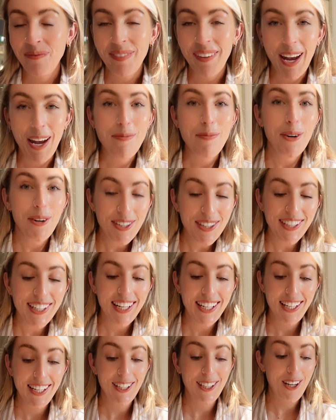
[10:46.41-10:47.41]
And my
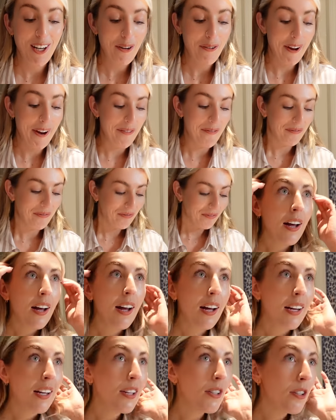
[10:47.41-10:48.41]
skin is glowing.
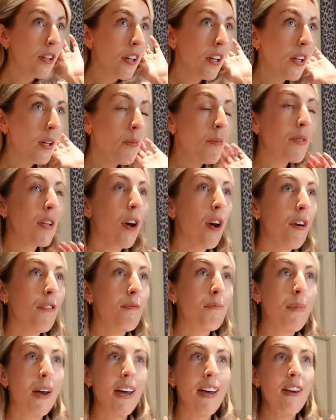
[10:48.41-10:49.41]
And in terms of
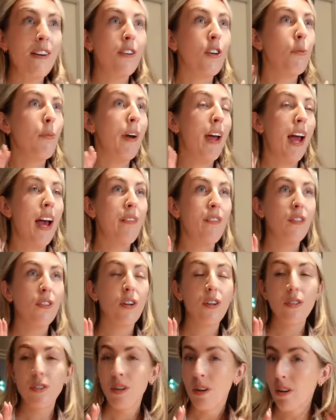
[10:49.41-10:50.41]
makeup, I haven't
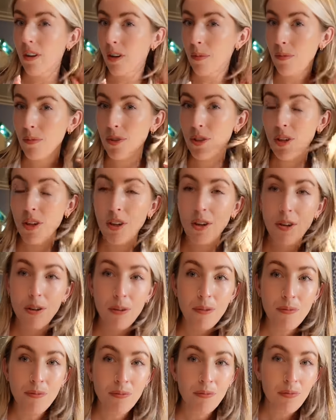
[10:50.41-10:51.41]
got time
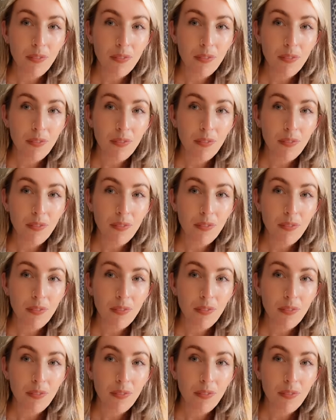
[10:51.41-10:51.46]
to